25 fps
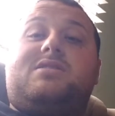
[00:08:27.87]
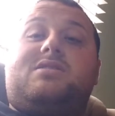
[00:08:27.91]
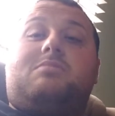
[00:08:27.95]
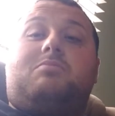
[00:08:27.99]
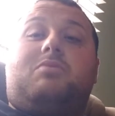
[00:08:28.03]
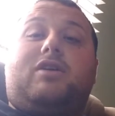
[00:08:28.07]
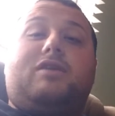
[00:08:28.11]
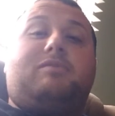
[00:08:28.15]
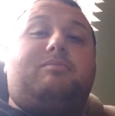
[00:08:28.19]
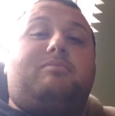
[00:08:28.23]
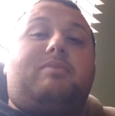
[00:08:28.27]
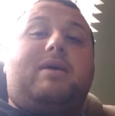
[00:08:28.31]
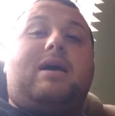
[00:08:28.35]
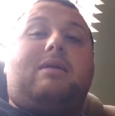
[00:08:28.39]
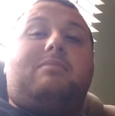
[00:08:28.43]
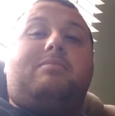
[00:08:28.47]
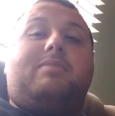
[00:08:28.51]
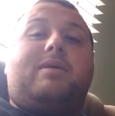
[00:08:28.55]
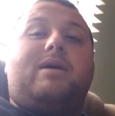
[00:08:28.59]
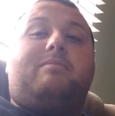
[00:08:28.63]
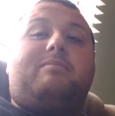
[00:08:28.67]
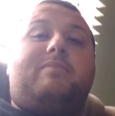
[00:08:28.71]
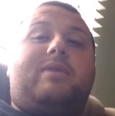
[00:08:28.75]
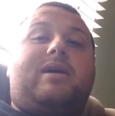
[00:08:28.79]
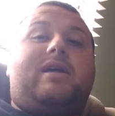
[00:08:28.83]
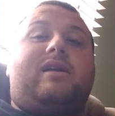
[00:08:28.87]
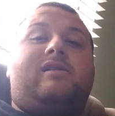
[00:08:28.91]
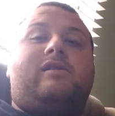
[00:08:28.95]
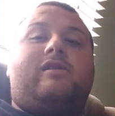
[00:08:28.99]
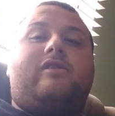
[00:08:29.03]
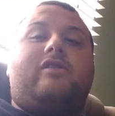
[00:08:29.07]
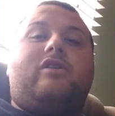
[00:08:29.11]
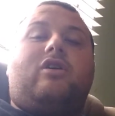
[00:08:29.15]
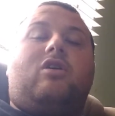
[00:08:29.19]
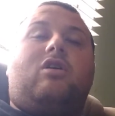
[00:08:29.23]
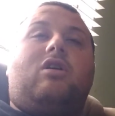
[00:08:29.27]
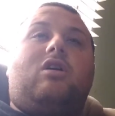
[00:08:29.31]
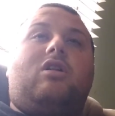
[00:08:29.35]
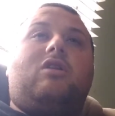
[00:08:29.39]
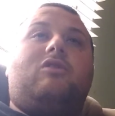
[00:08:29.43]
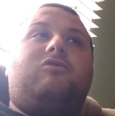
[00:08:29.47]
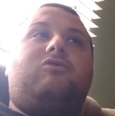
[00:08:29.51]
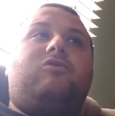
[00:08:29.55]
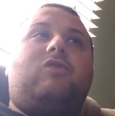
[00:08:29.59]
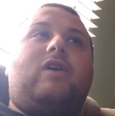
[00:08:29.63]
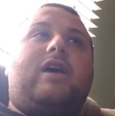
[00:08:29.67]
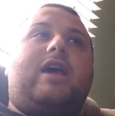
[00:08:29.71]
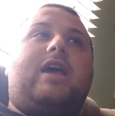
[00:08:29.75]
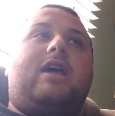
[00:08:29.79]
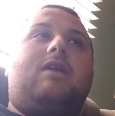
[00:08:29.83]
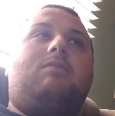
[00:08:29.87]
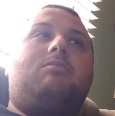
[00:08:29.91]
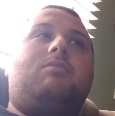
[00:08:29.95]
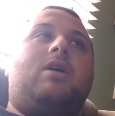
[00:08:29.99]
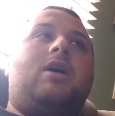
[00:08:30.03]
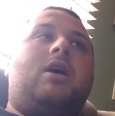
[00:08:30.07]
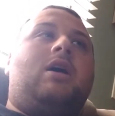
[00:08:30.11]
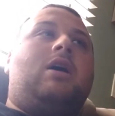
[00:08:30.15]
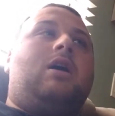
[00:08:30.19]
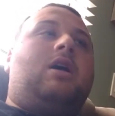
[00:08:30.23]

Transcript: to bring Bam Bam into the Hall of Fame,